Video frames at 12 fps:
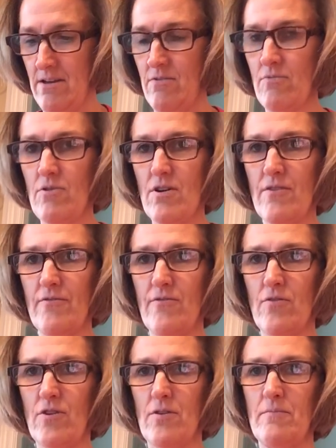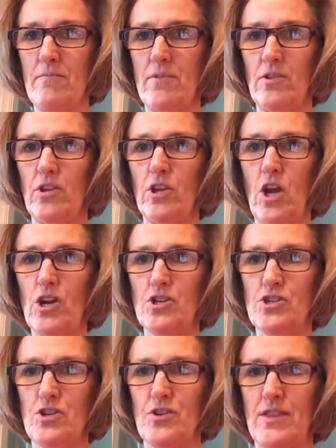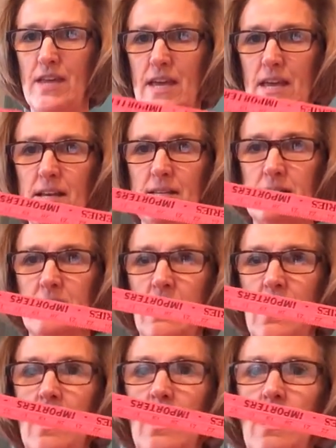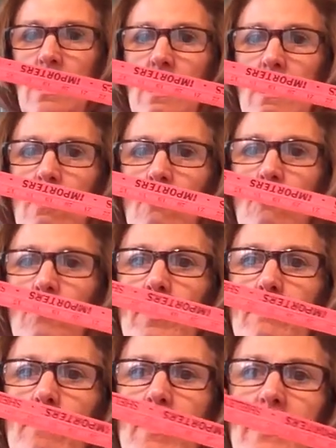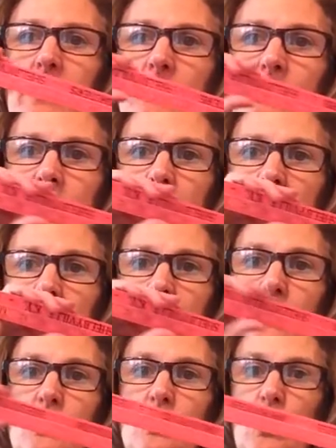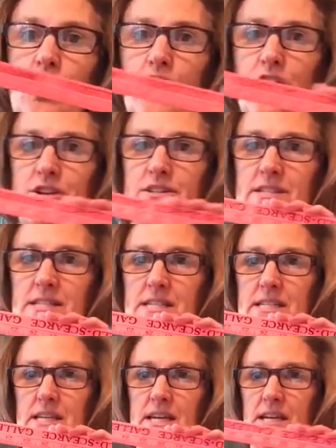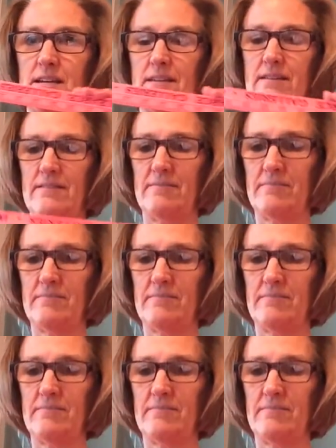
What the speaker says: or for larger things we might use a yardstick.